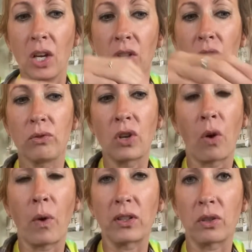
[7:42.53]
You don't
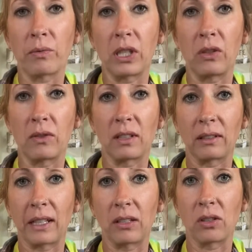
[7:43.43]
want to reuse the
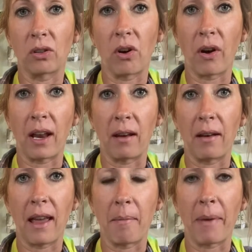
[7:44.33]
lids, so go ahead
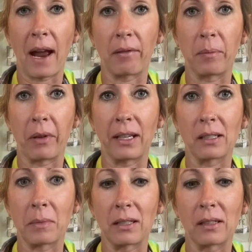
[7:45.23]
and buy
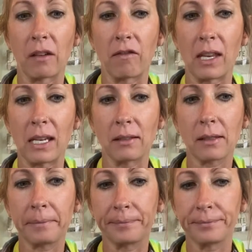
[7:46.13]
replacements of these.
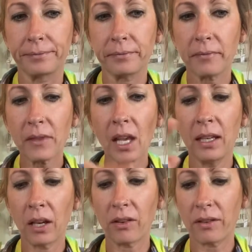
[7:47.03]

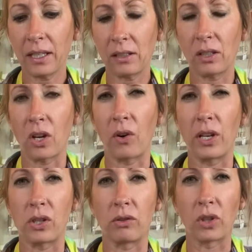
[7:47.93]
Another thing to note
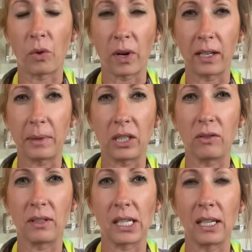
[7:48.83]
is you don't want to be
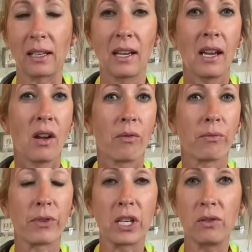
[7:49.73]
using
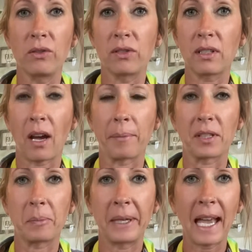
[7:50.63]
reused
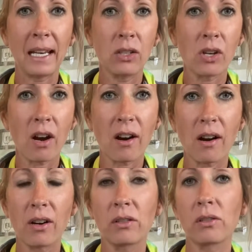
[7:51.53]
spaghetti
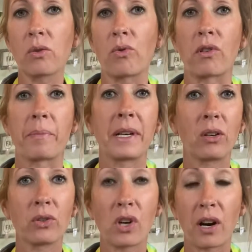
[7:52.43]
jars or
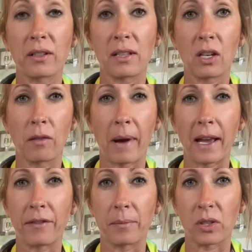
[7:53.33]
pickle jars that you're
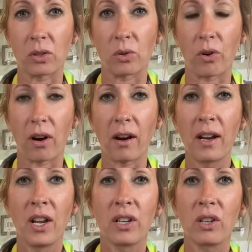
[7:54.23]
buying from the store.
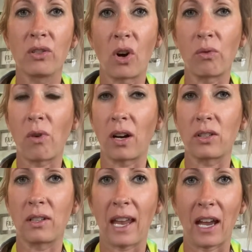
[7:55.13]
You don't want
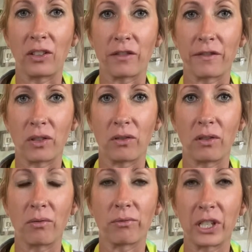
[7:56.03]
to can your
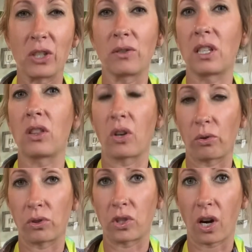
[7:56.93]
food reusing
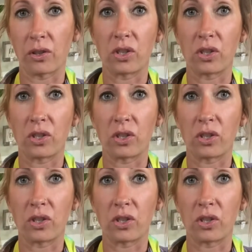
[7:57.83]
those jars.